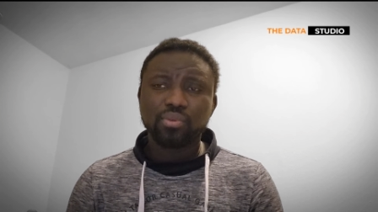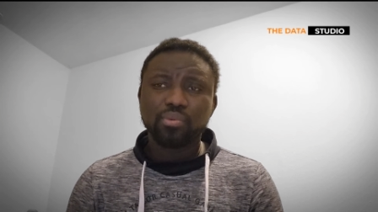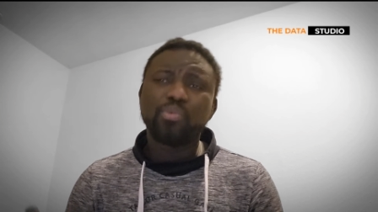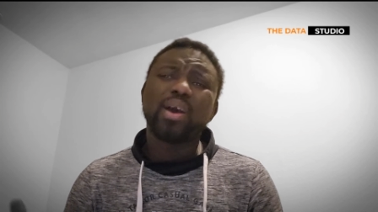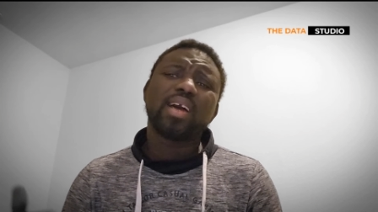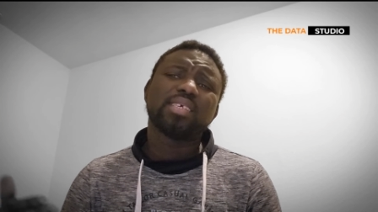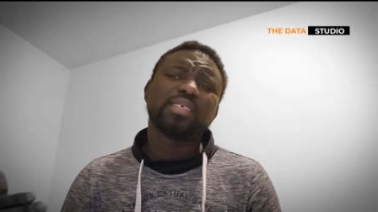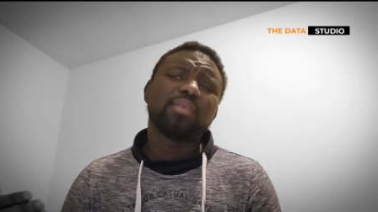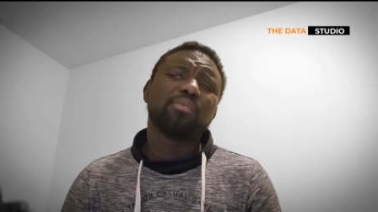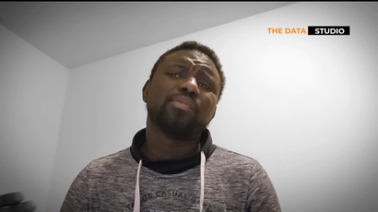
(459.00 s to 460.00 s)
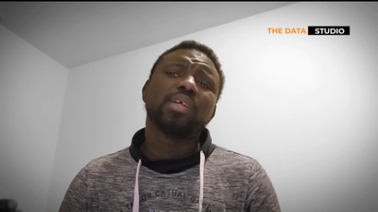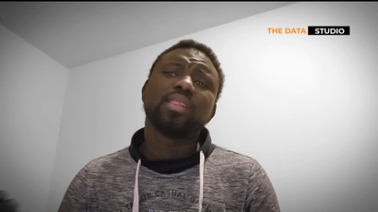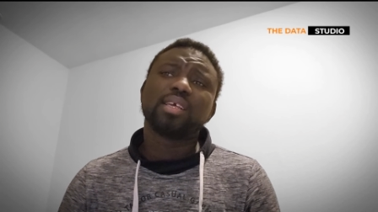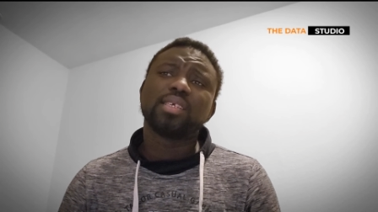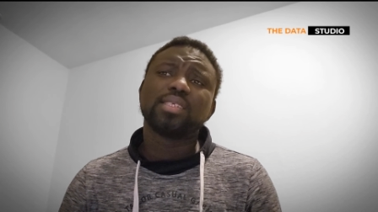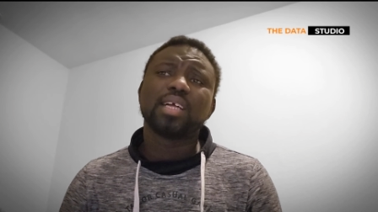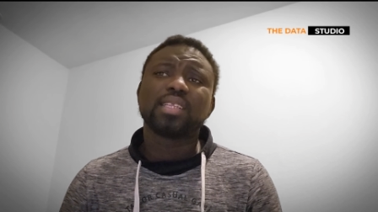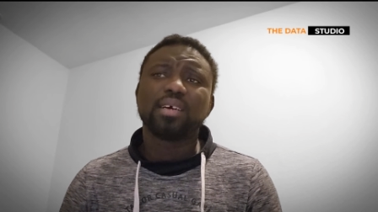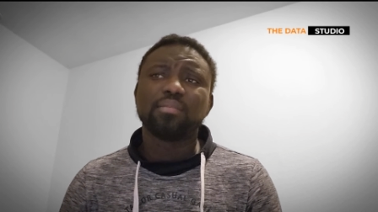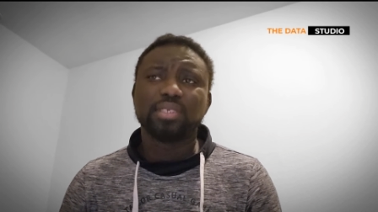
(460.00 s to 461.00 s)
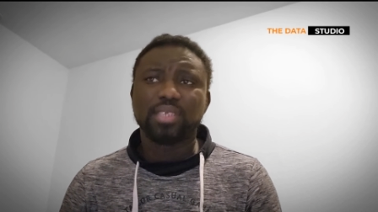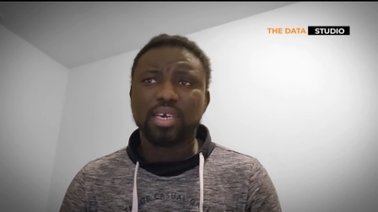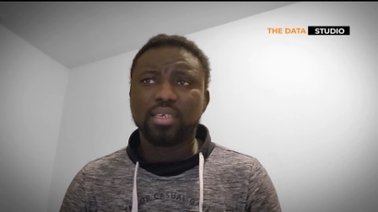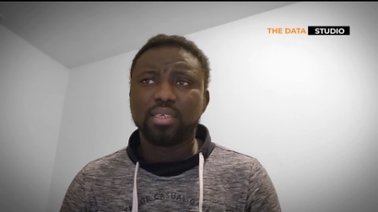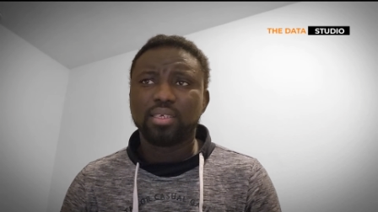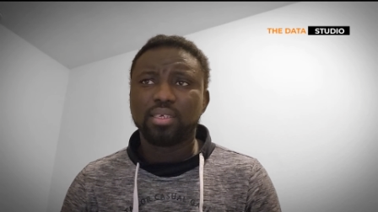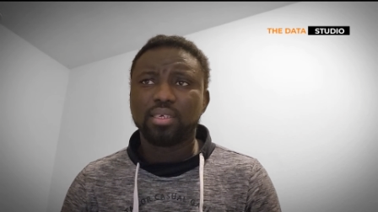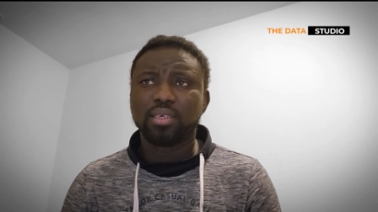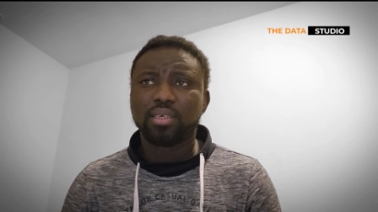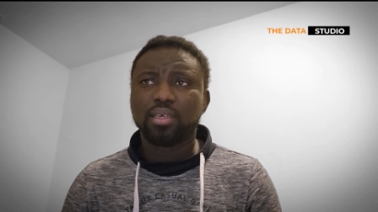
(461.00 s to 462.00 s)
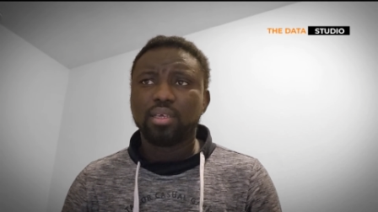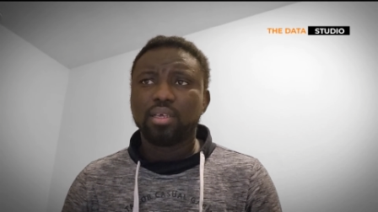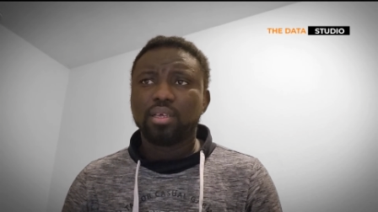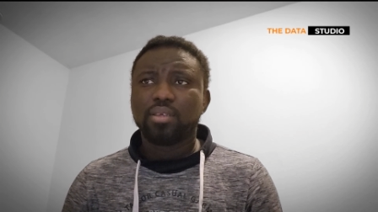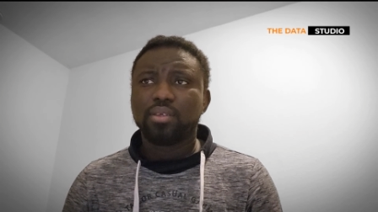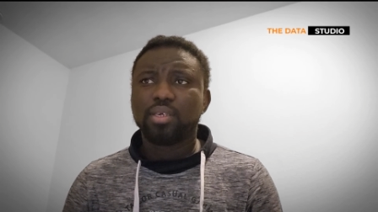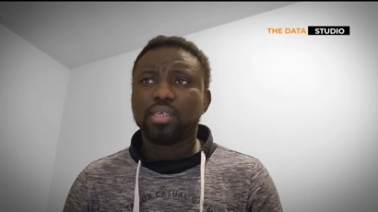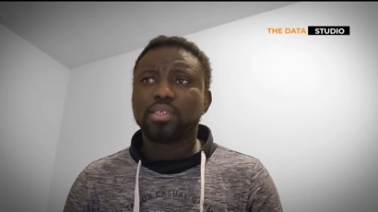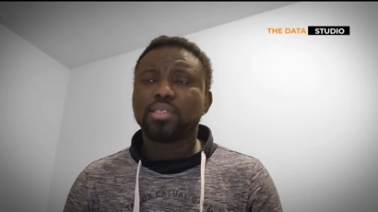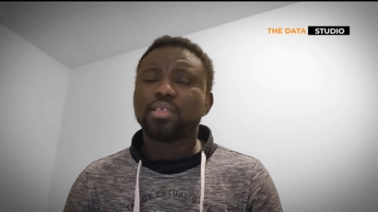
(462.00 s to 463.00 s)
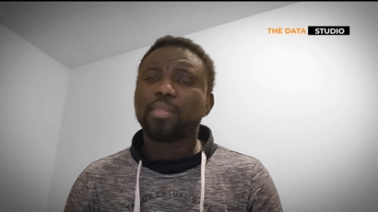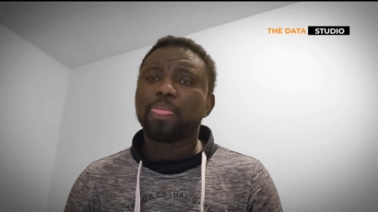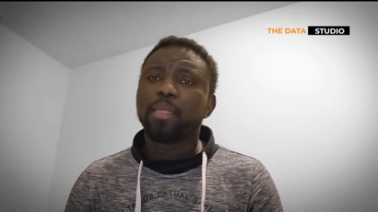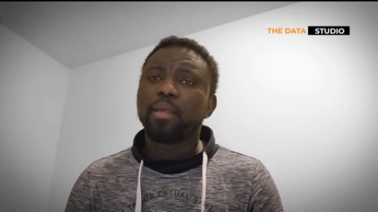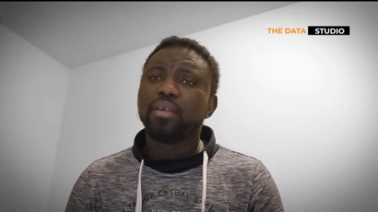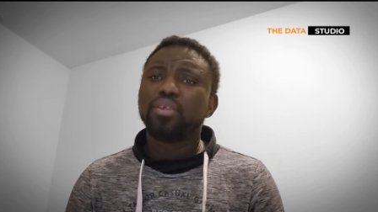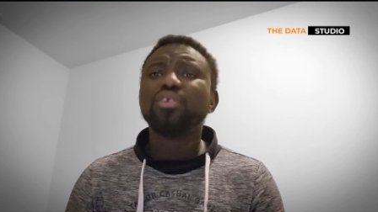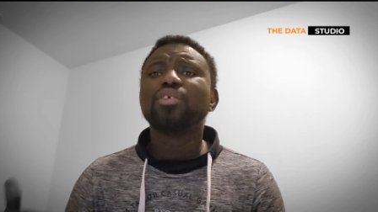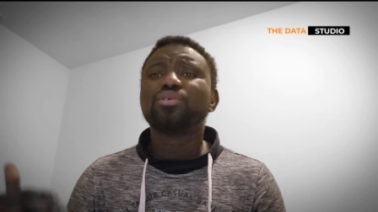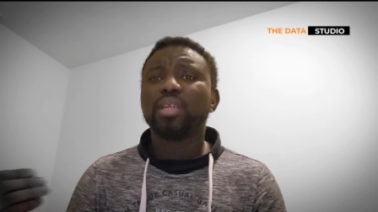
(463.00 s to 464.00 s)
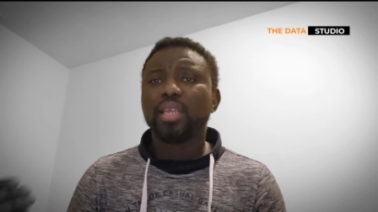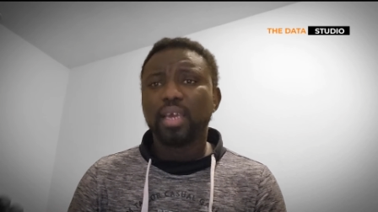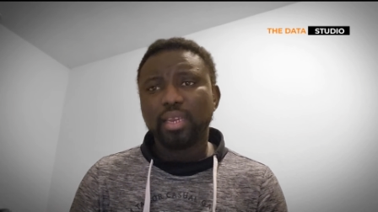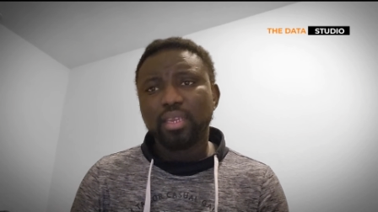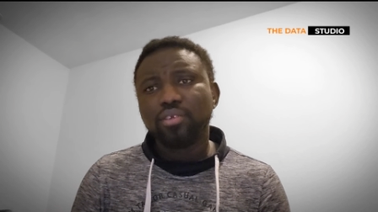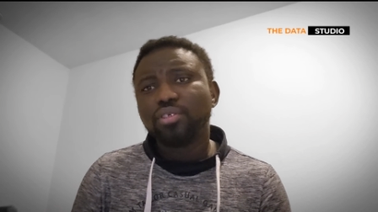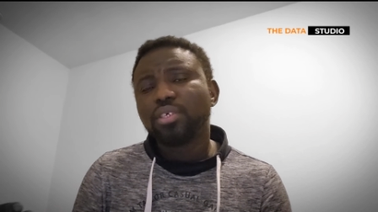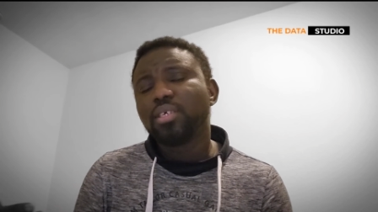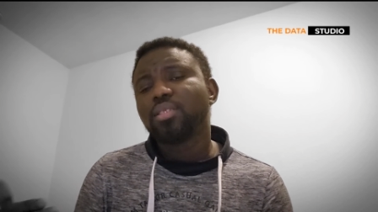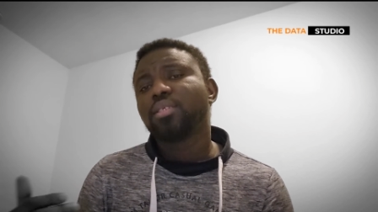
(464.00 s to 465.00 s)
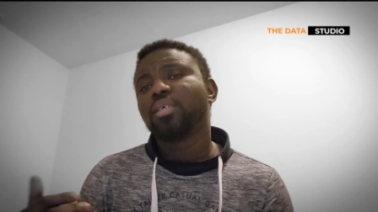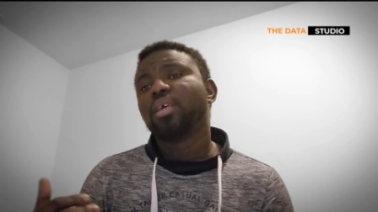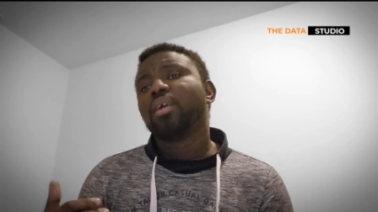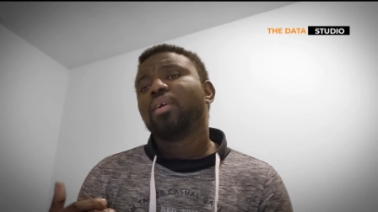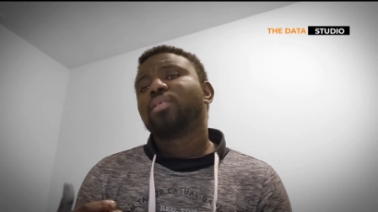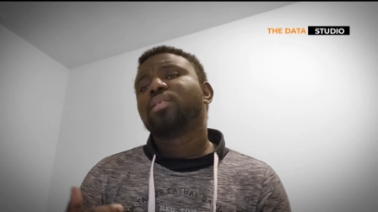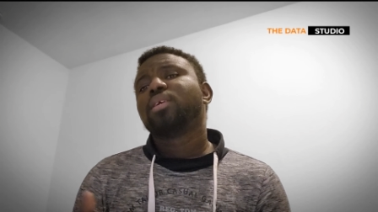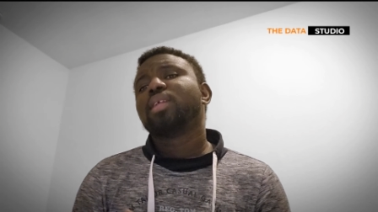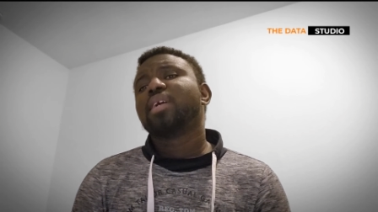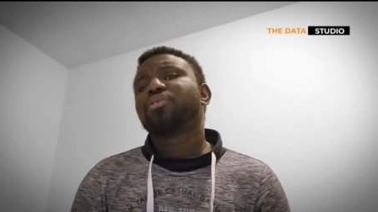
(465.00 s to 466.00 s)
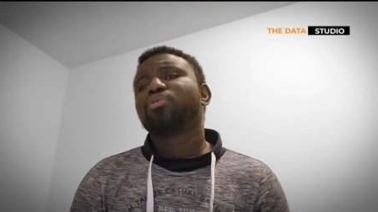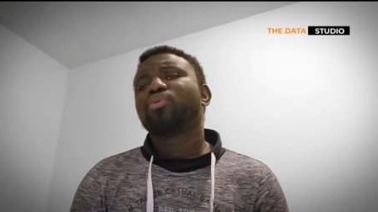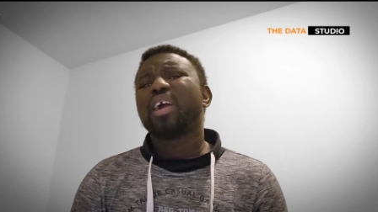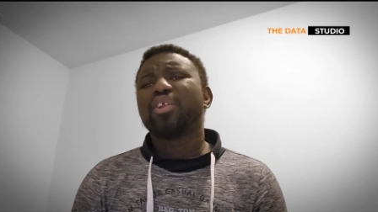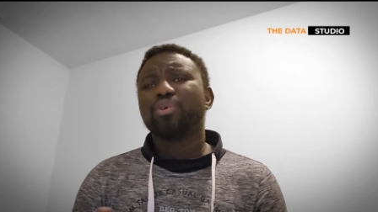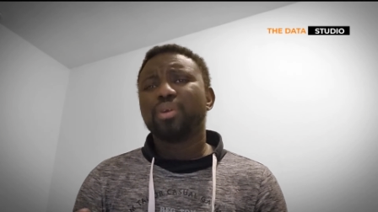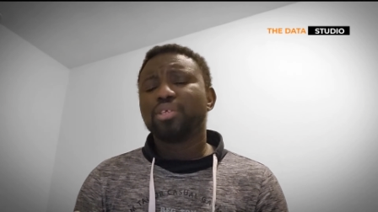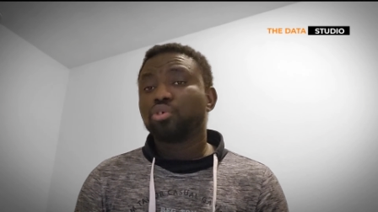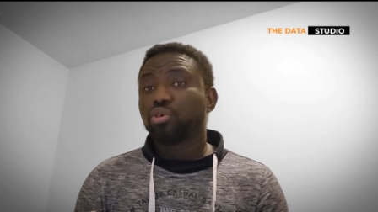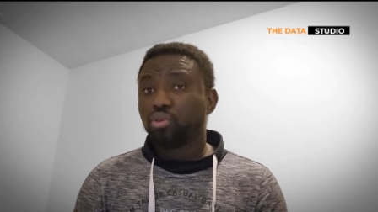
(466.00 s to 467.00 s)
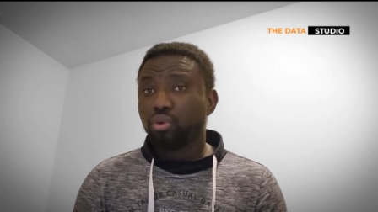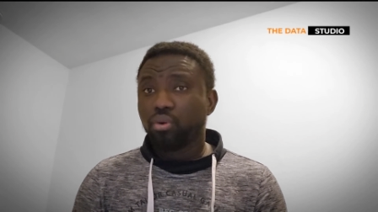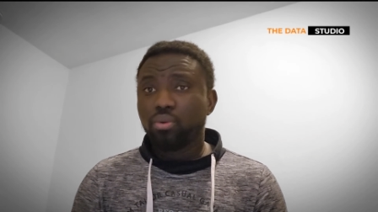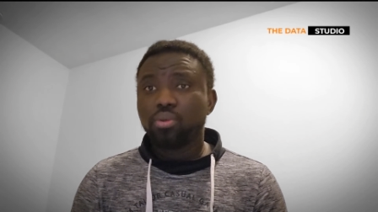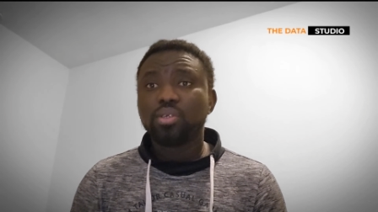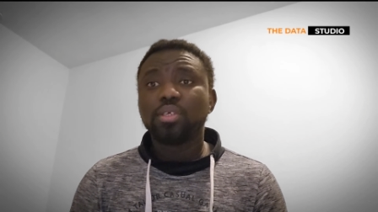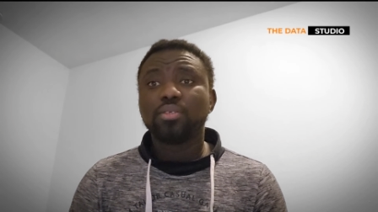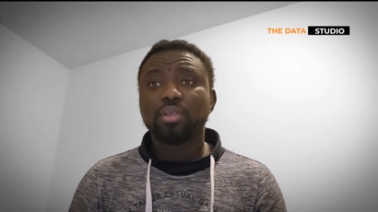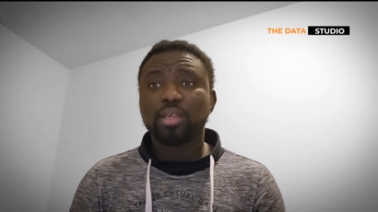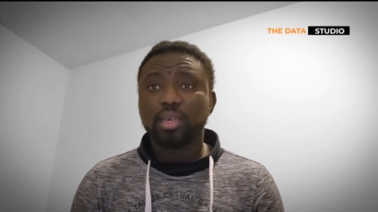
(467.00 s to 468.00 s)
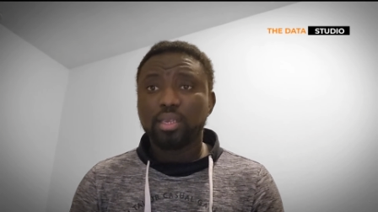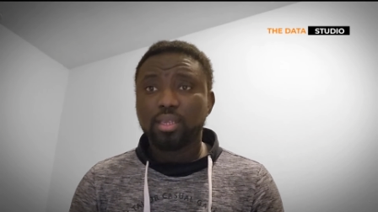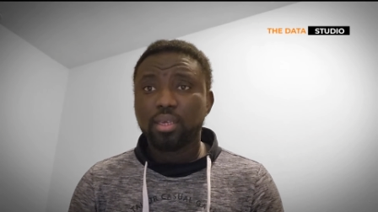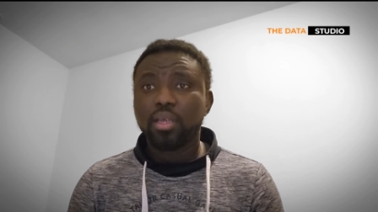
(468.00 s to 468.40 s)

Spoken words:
What are some of the things that can be done? You get it? You need to learn. You shouldn't say that, oh, I know it all. No, you need to learn.